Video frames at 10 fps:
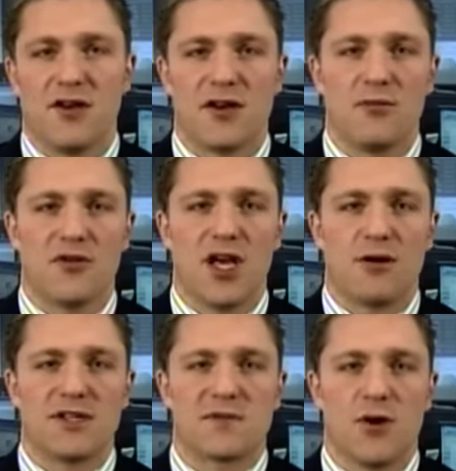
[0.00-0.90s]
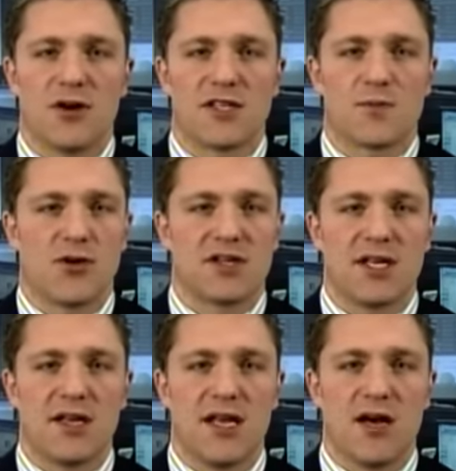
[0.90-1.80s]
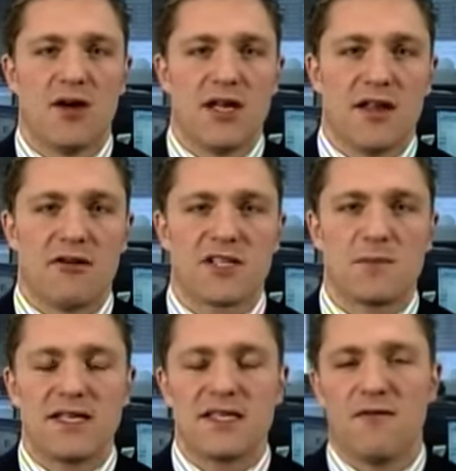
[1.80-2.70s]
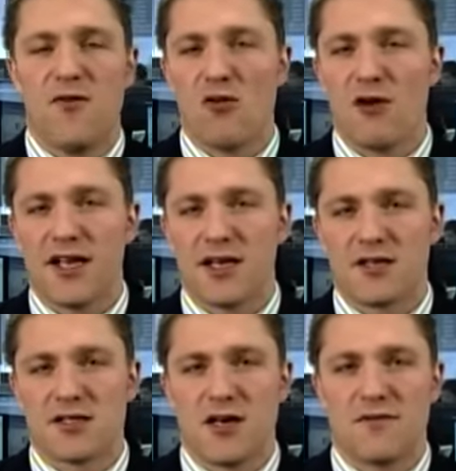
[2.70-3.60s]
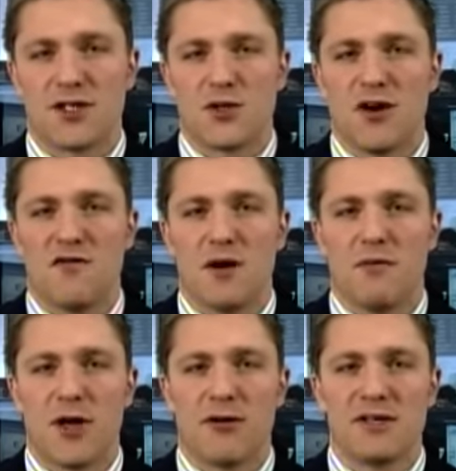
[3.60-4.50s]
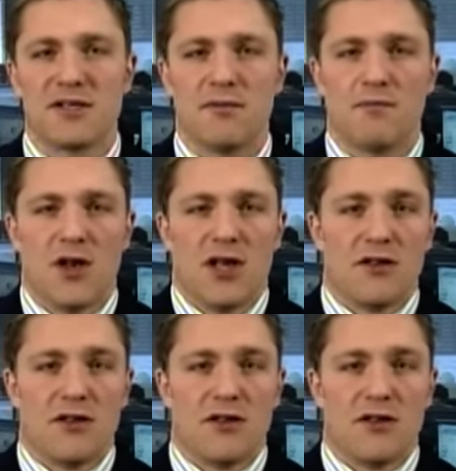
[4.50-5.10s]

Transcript: And, and if you look at what the O S market's pricing in now, they're expecting four rate cuts over a twelve-month period.